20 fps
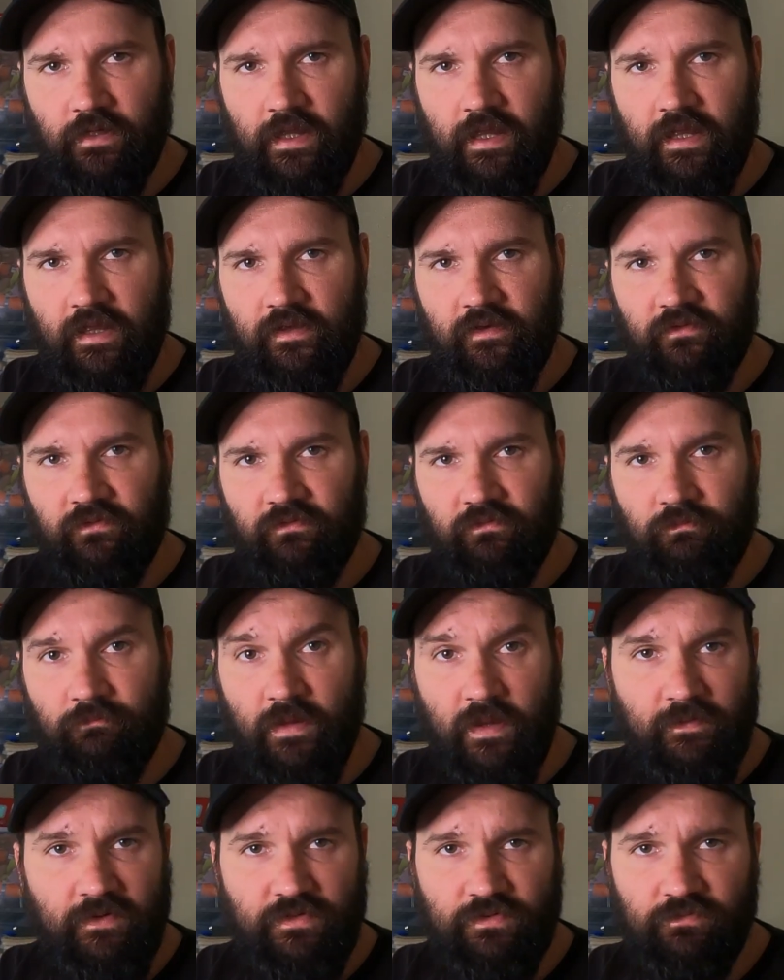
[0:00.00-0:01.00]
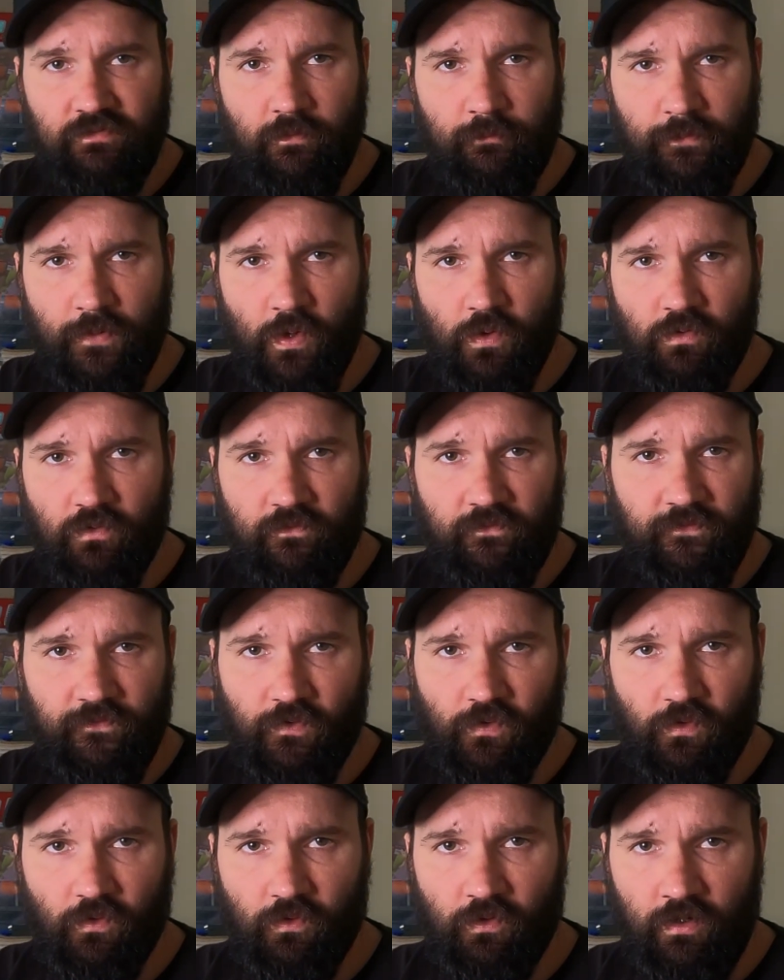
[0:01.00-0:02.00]
as maybe doing a bulk
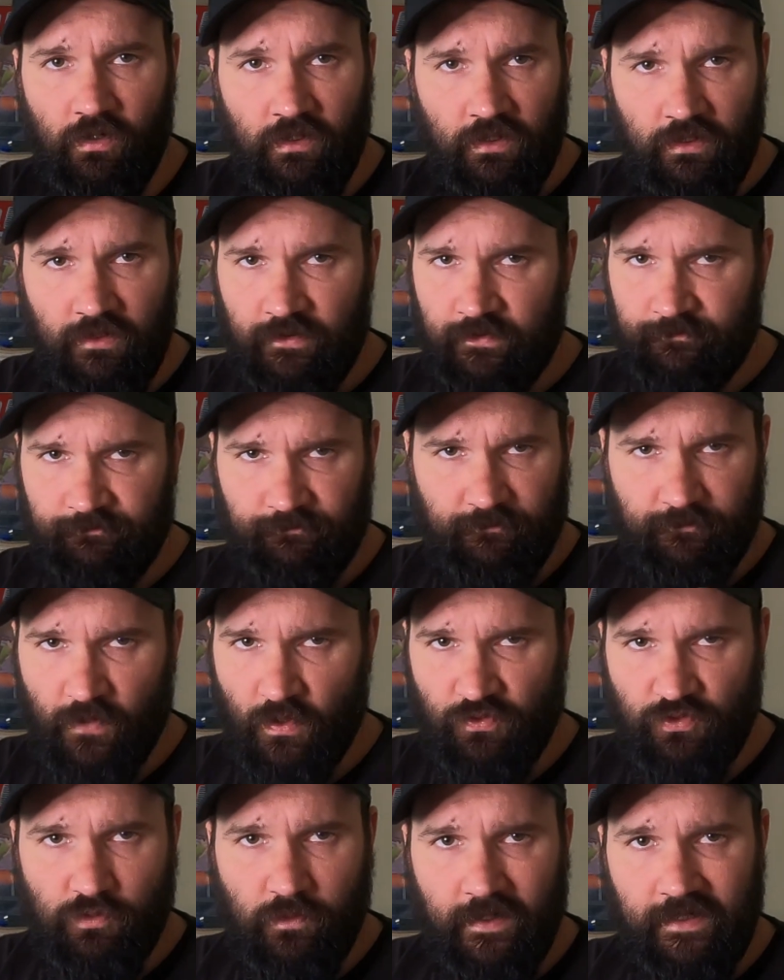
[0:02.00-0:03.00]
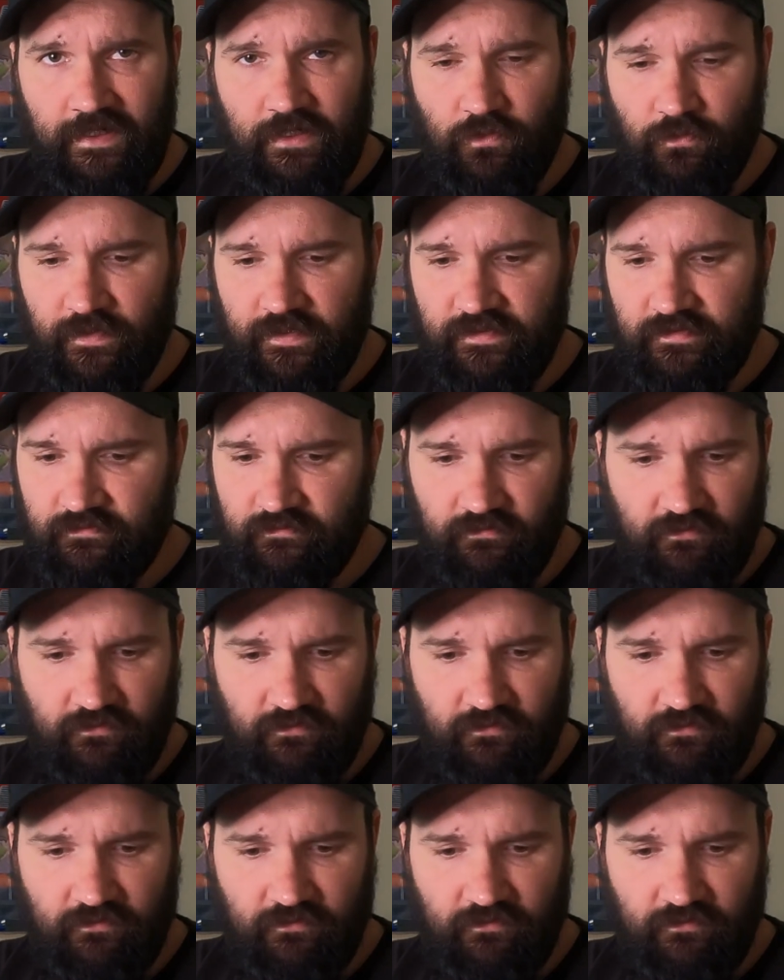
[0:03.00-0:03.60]
for about £20.